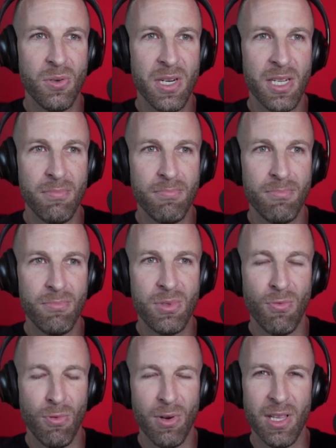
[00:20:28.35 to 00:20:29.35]
and it
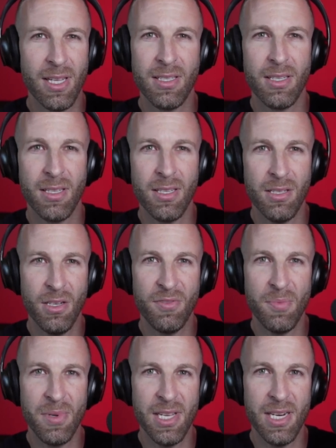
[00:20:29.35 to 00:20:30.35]
really doesn't deserve
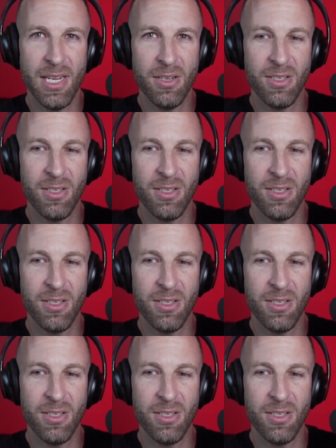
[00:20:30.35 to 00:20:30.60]
to be in here?